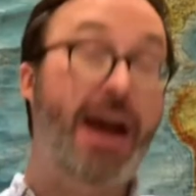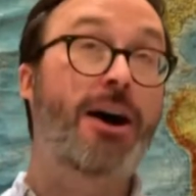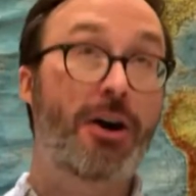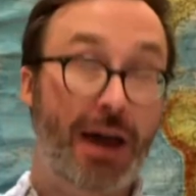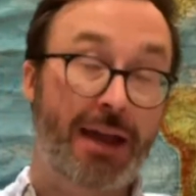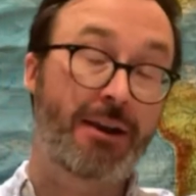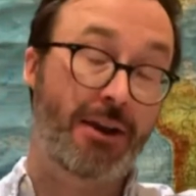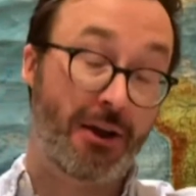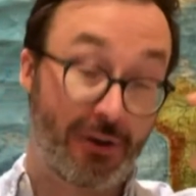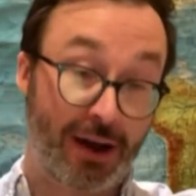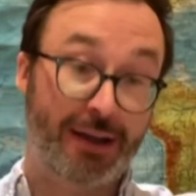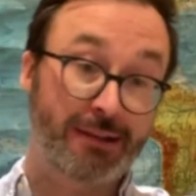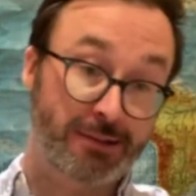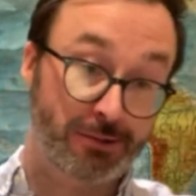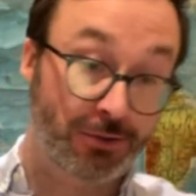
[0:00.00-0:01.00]
I don't know how high
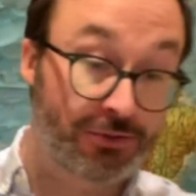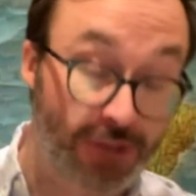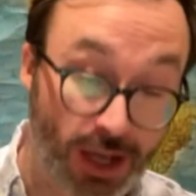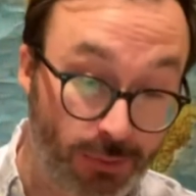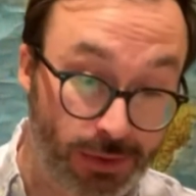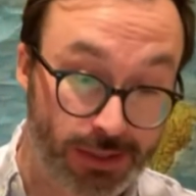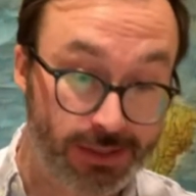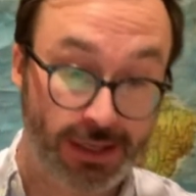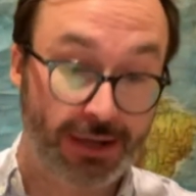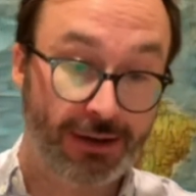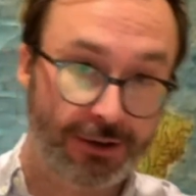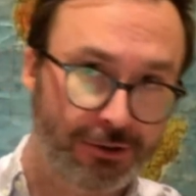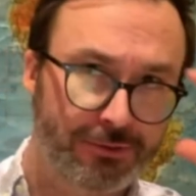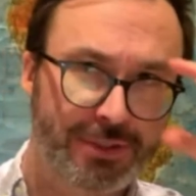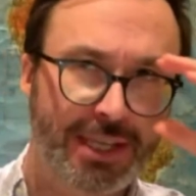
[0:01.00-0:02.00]
this rooftop is. I don't
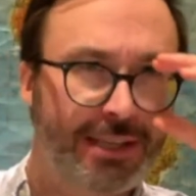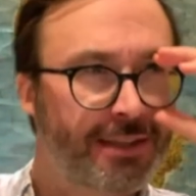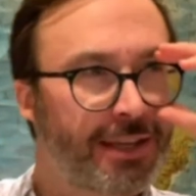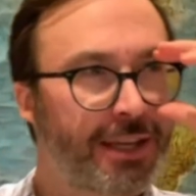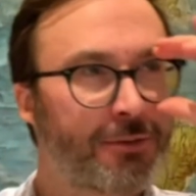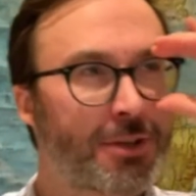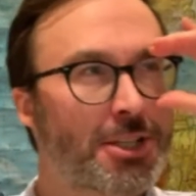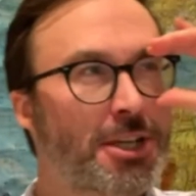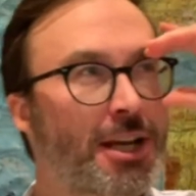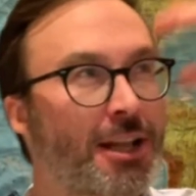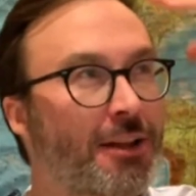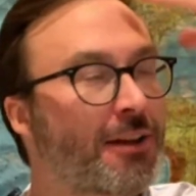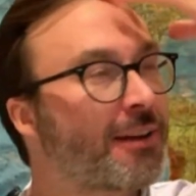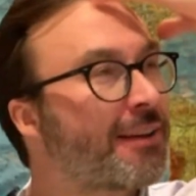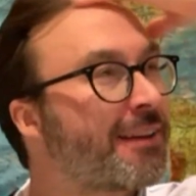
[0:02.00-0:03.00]
know. Saint Denis and Rochelle.